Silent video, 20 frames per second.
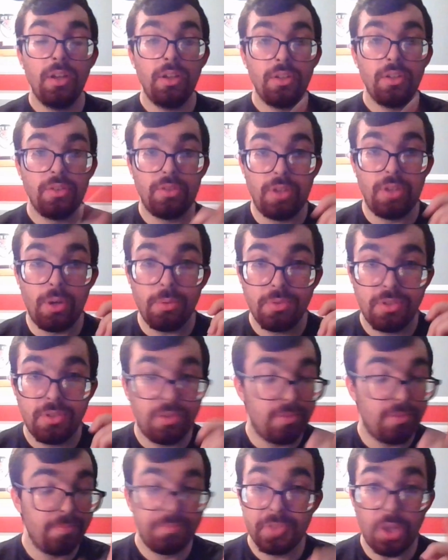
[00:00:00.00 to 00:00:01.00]
Don't
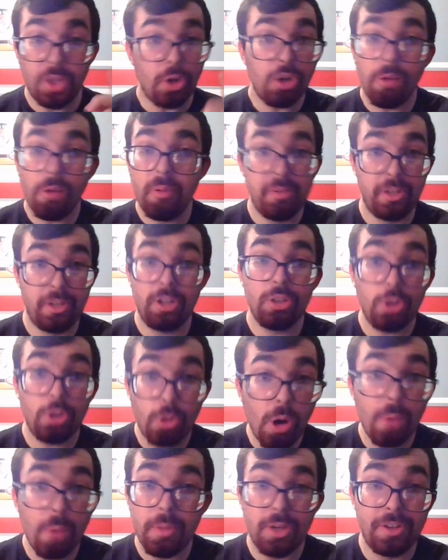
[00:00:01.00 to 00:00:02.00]
don't quote me,
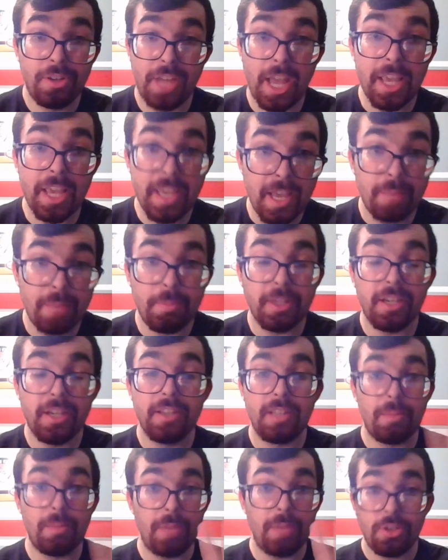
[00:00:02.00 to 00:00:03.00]
quote me on that yet because
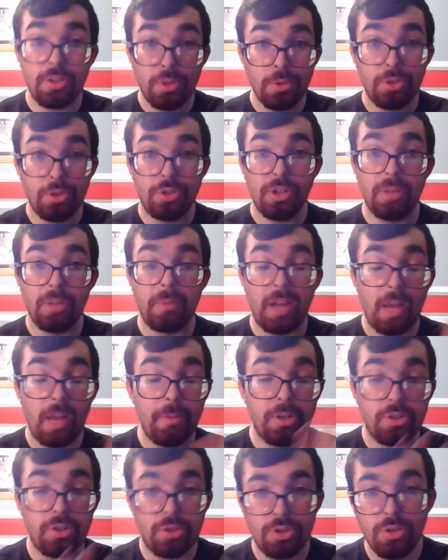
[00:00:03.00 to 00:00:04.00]
I'm not too sure, but I would
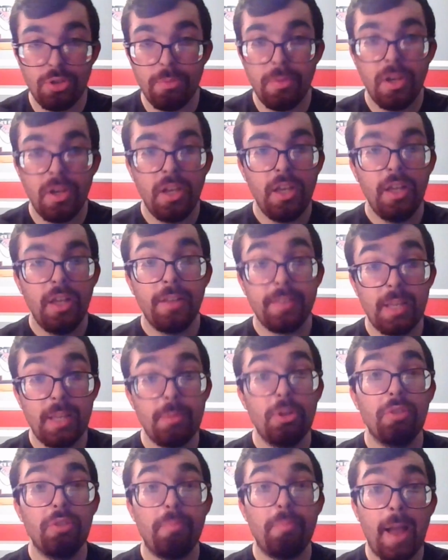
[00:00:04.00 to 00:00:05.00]
assume they
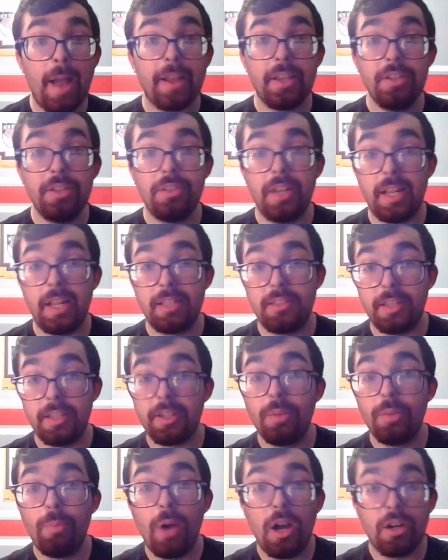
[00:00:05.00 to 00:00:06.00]
move back into that
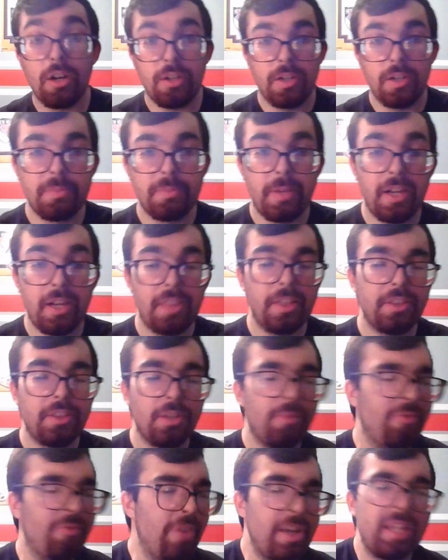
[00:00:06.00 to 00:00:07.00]
second wild card I think they're
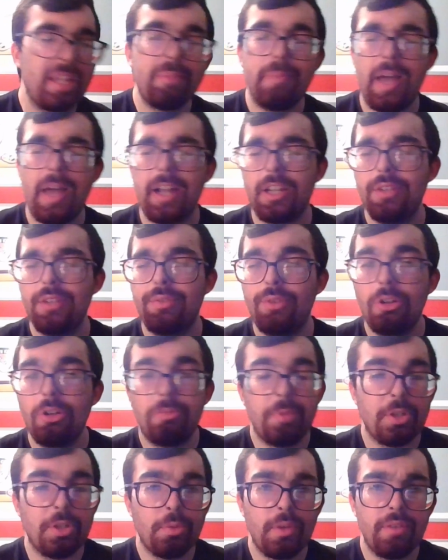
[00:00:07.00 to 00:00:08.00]
fighting back and forth
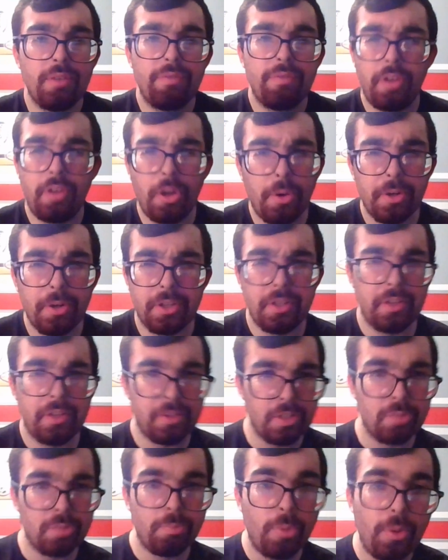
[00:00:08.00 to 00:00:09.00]
between Florida at
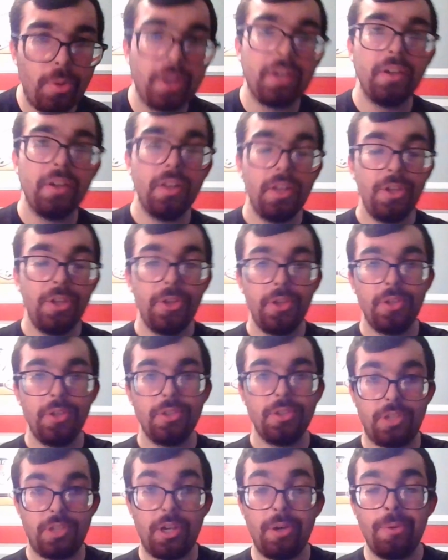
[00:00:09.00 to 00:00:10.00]
this point.
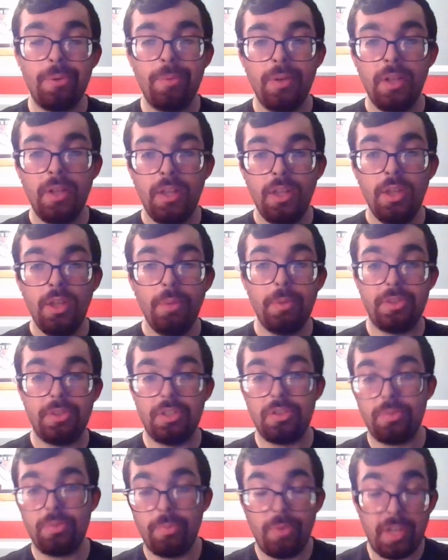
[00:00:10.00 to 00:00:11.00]
So with
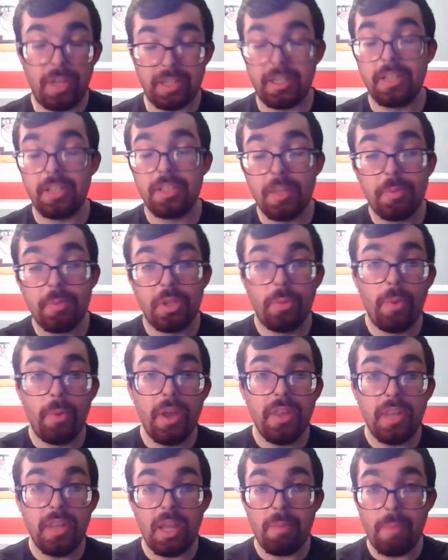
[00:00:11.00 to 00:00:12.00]
this, like I said, with the
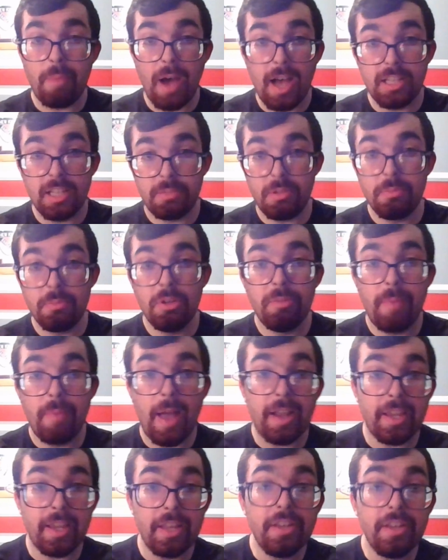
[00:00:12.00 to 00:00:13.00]
win, they possibly move back
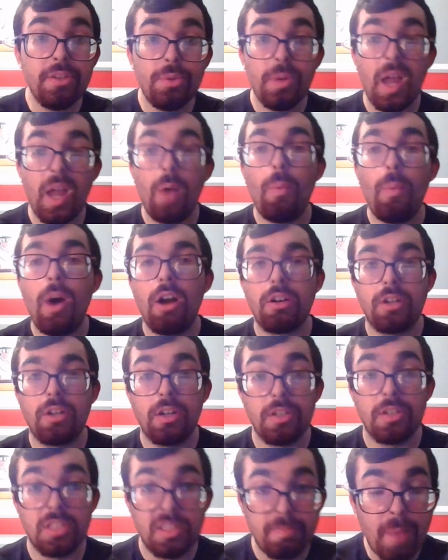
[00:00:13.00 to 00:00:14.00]
into that wild card
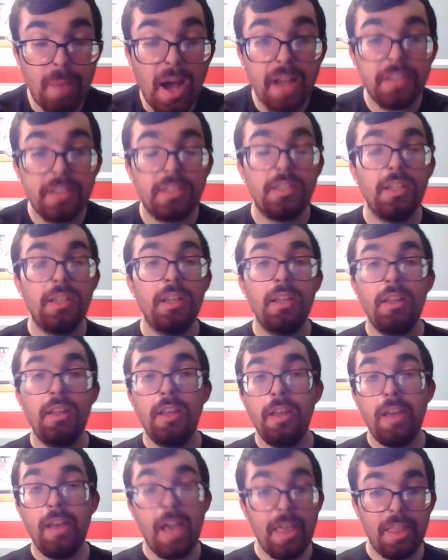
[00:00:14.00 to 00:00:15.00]
spot,
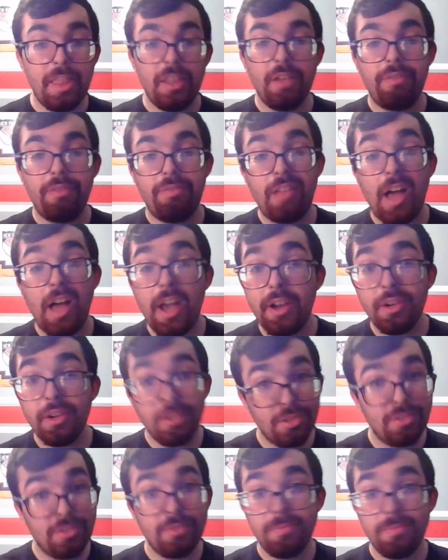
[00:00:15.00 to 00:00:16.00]
and then the Flyers,